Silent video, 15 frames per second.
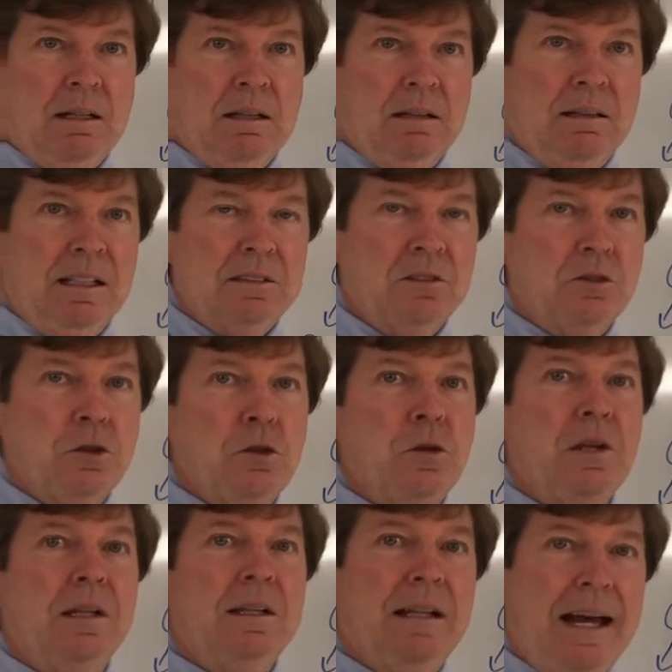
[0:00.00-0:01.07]
Let's do
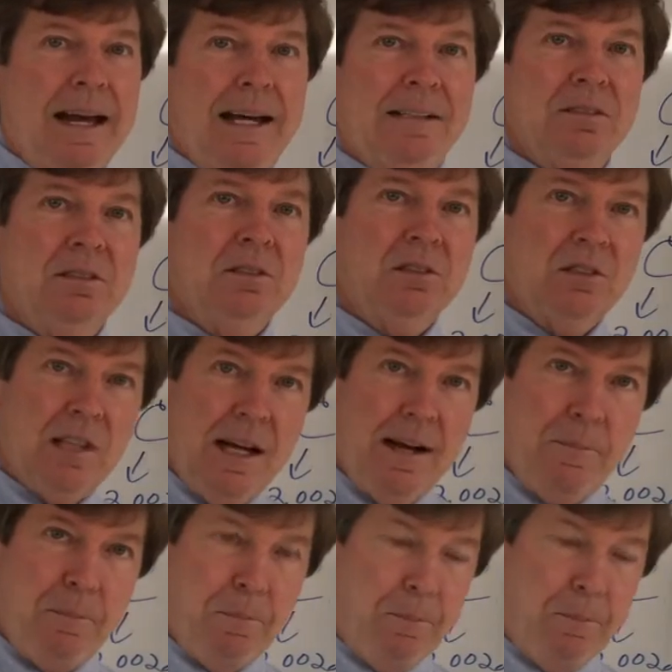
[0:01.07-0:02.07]
the last step.